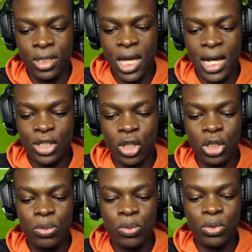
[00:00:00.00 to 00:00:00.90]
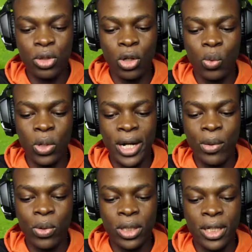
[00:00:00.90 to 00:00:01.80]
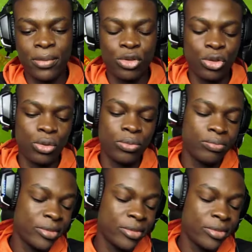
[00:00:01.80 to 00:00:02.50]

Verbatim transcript: He has not done what I wanted him to do.